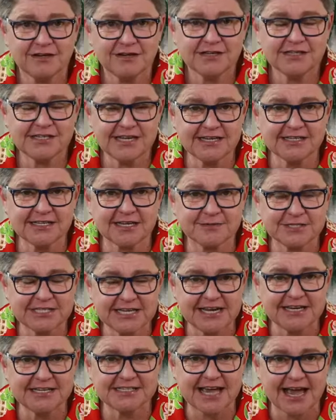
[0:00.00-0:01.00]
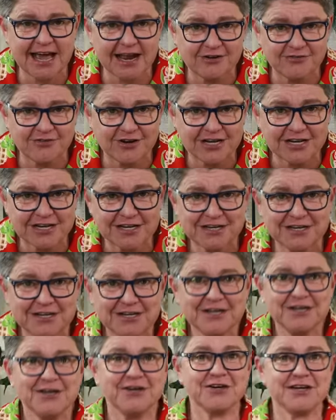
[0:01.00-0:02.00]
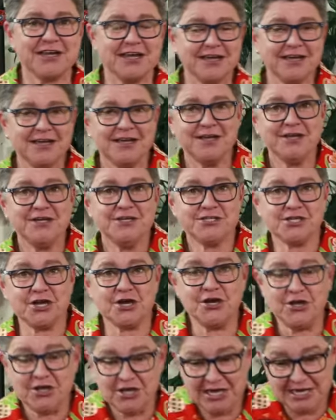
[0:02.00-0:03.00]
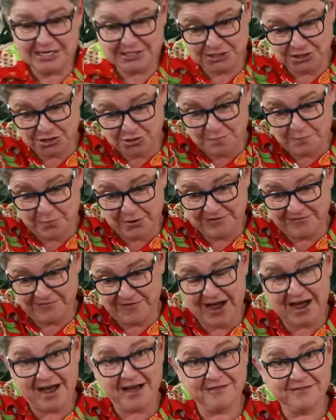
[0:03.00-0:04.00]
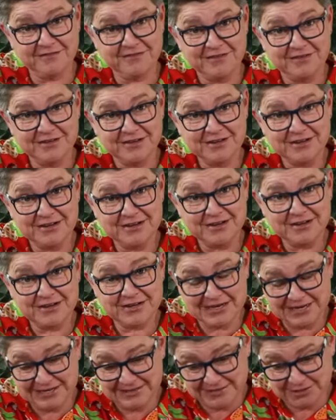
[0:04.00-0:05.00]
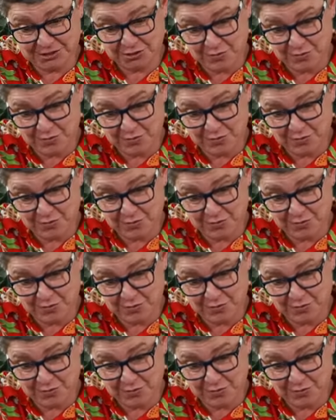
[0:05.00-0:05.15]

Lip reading: 10 times 10 is 100. Okay, so it's 2.5, okay, this